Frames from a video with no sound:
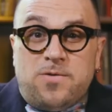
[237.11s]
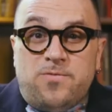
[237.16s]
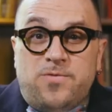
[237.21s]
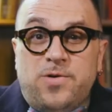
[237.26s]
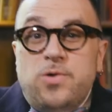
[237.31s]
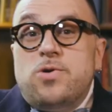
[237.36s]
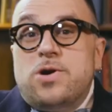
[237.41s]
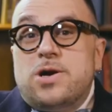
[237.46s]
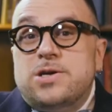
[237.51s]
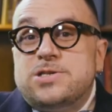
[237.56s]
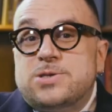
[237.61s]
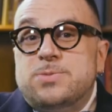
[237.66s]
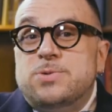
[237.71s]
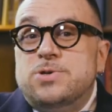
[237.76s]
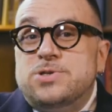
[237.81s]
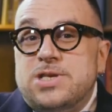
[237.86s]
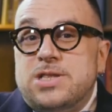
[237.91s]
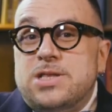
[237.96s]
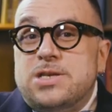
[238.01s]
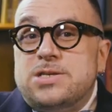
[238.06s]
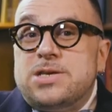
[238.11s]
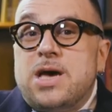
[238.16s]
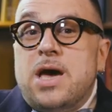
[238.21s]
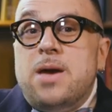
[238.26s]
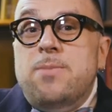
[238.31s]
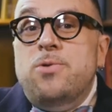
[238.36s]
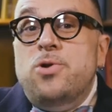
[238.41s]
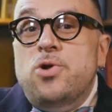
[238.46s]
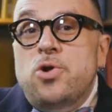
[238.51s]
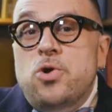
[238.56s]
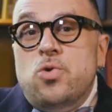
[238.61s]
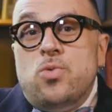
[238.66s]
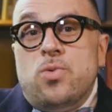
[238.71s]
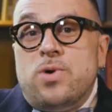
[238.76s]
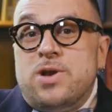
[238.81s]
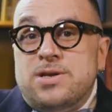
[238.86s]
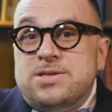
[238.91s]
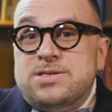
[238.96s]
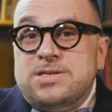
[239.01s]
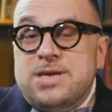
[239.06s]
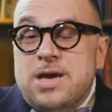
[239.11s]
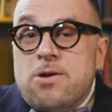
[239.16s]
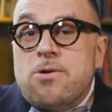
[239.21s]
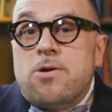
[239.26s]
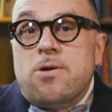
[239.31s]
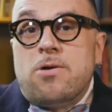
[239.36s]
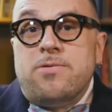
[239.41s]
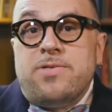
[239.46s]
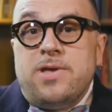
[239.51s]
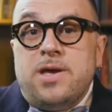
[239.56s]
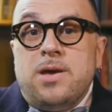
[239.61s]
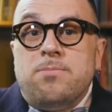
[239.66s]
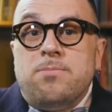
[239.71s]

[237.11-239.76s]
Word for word: Few customers at the time knew what a terror the